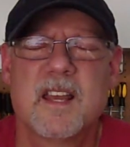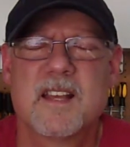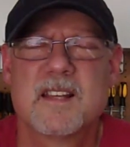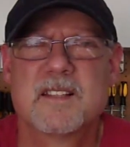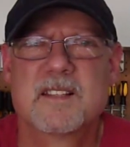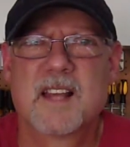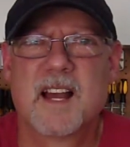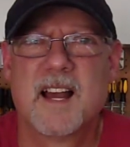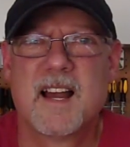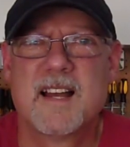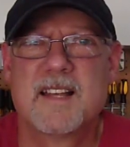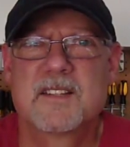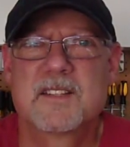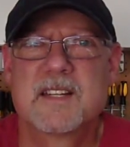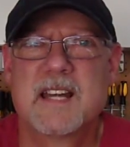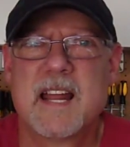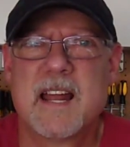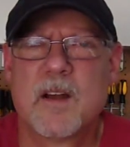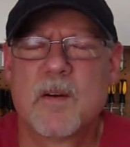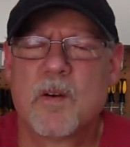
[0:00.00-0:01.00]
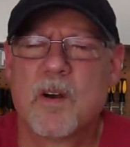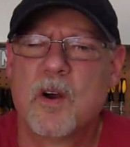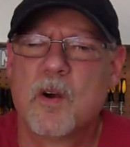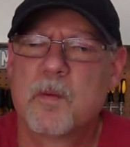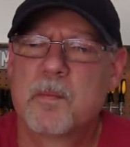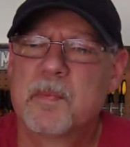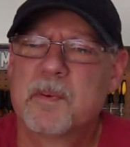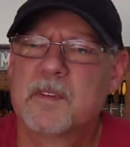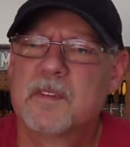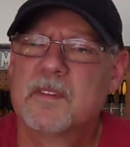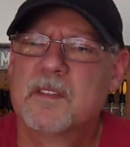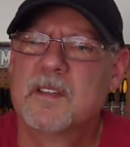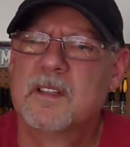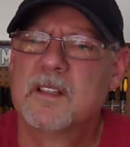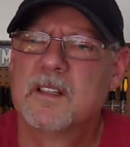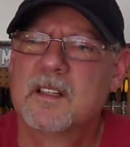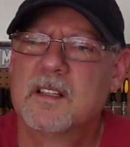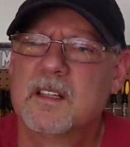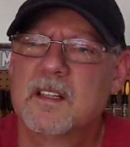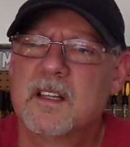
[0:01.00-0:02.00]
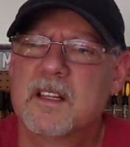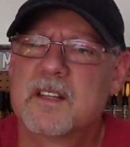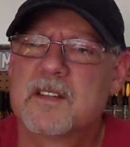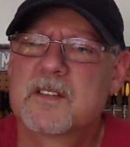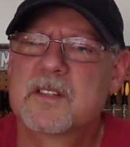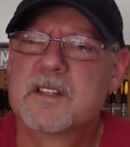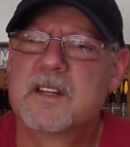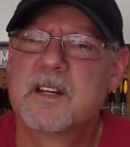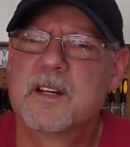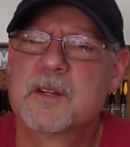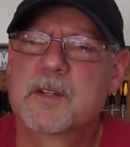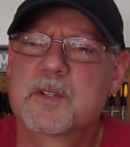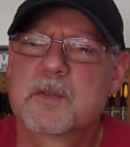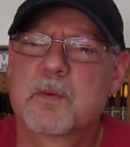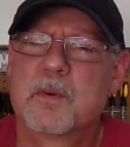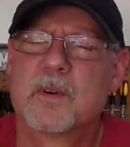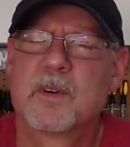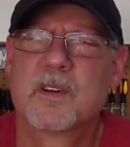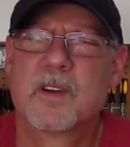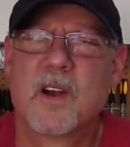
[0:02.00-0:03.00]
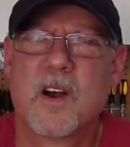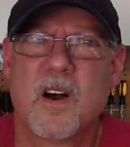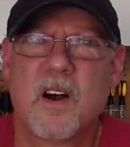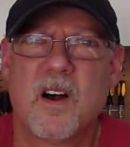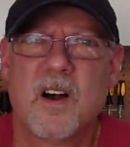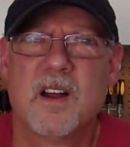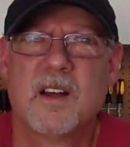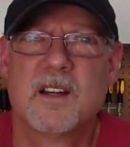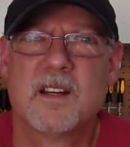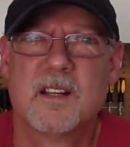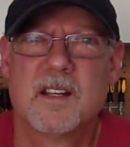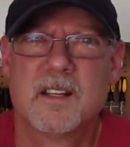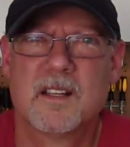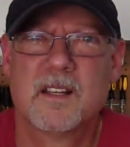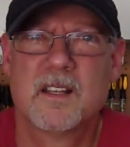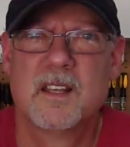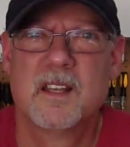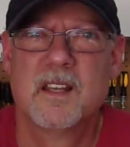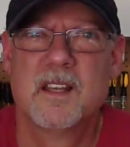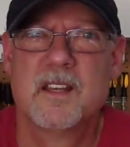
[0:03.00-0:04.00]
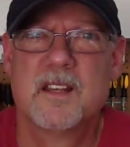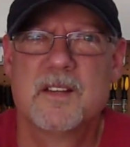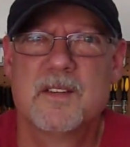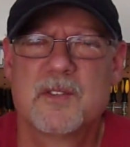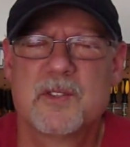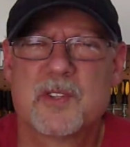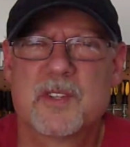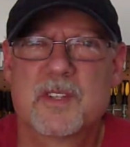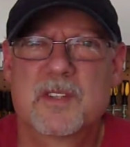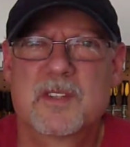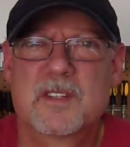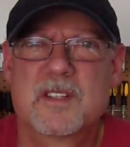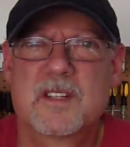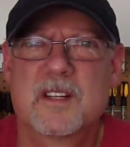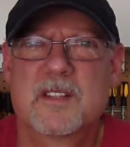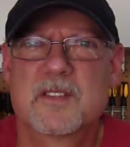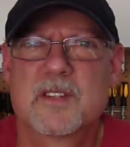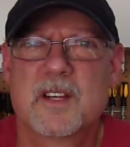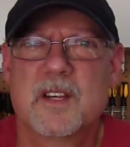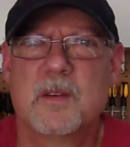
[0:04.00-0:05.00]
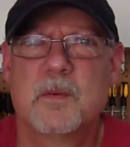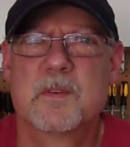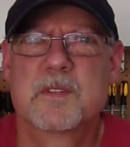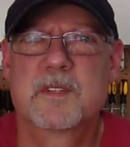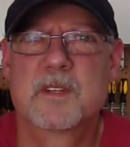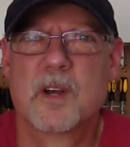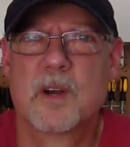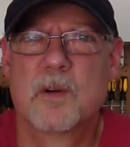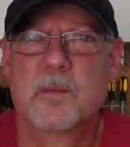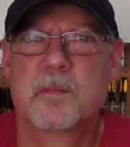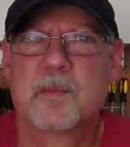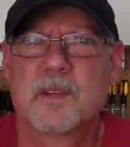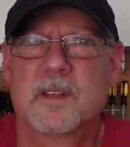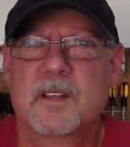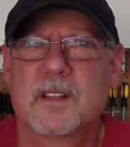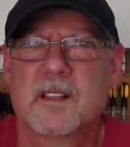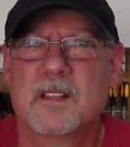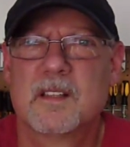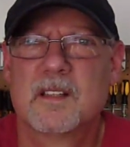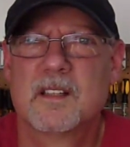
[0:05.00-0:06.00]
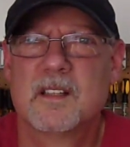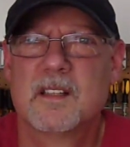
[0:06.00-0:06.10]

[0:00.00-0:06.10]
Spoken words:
His eyes now open, his tears were gone, just as he was hoping